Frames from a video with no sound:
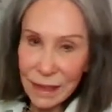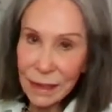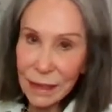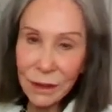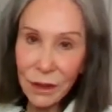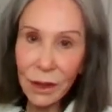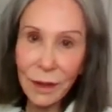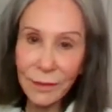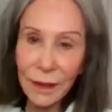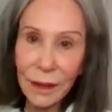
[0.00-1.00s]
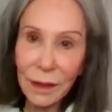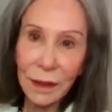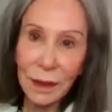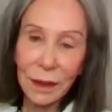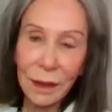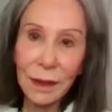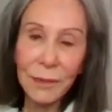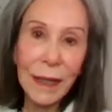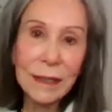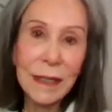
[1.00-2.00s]
tea and coffee,
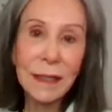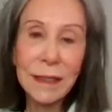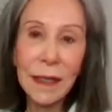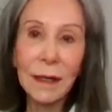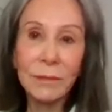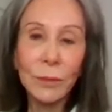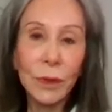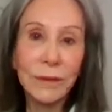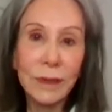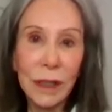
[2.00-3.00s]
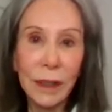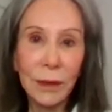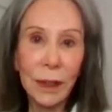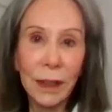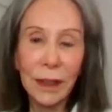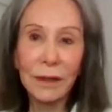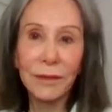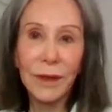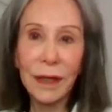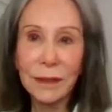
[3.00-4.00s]
it may tend to have more of a diuretic
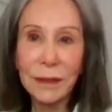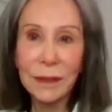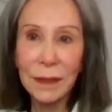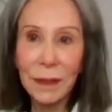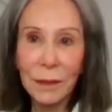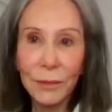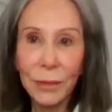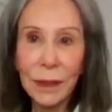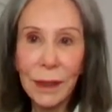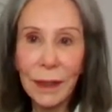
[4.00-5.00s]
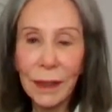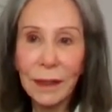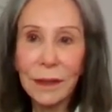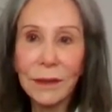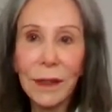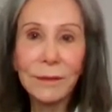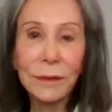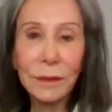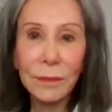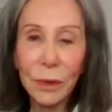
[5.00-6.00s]
effect, but not at the
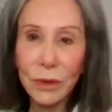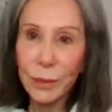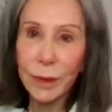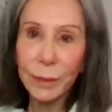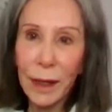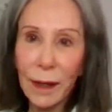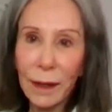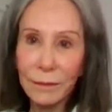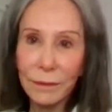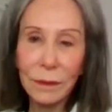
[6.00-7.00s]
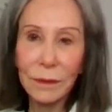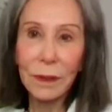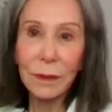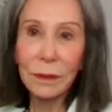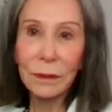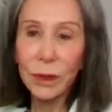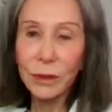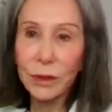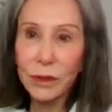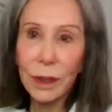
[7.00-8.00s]
level that most people have, 1
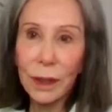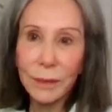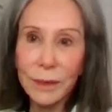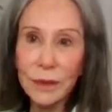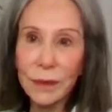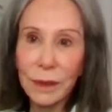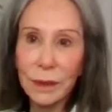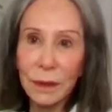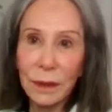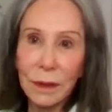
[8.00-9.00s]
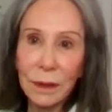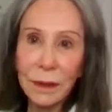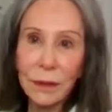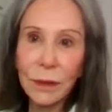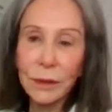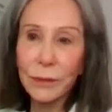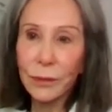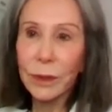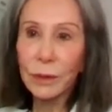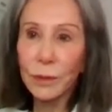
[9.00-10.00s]
or 2 cups,
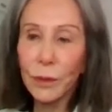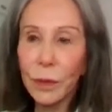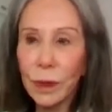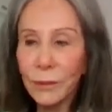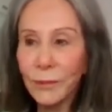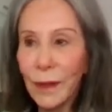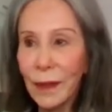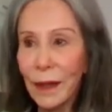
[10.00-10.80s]
3 or 4.